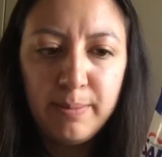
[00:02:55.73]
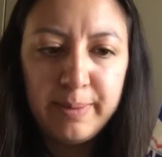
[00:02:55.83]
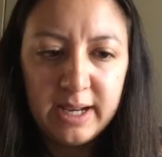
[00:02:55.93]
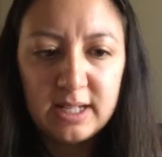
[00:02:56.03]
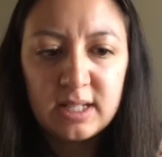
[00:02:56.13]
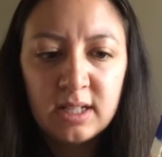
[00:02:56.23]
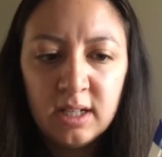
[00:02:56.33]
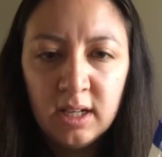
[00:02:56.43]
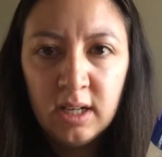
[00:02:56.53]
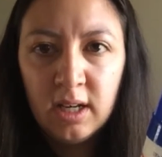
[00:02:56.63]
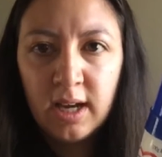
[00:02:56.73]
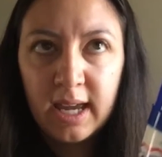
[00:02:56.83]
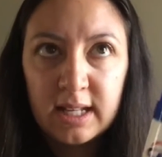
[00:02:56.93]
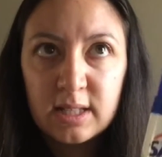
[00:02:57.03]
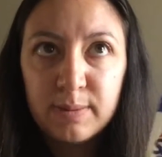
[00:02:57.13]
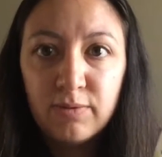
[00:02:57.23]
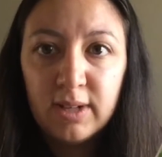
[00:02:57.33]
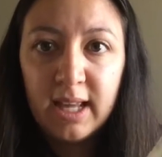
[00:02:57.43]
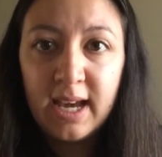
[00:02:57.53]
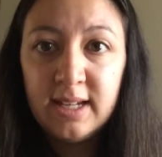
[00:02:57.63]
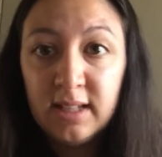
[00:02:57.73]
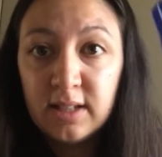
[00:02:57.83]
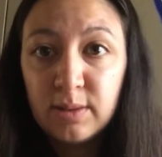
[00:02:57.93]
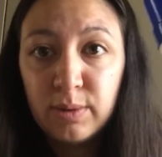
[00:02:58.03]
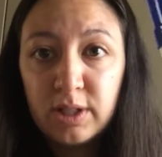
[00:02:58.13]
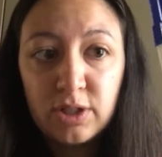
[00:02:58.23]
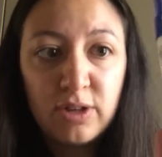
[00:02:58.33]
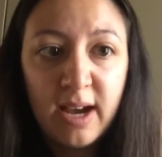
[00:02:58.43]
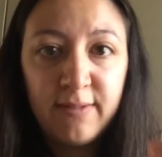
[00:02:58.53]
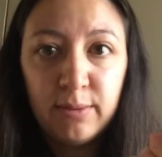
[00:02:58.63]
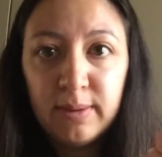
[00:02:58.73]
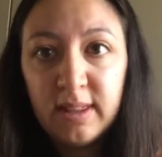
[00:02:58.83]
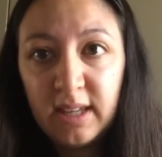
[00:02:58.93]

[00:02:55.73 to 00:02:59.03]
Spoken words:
but it's been really handy because we just travel with